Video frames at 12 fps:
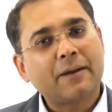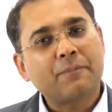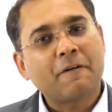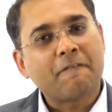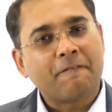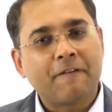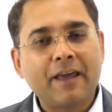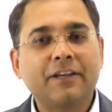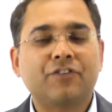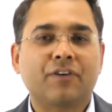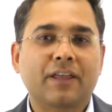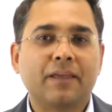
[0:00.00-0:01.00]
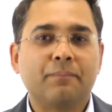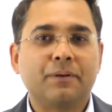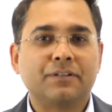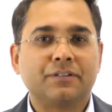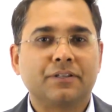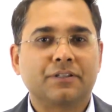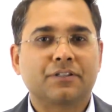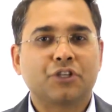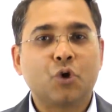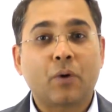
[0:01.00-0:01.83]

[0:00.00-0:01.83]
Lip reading: can be a very tricky business.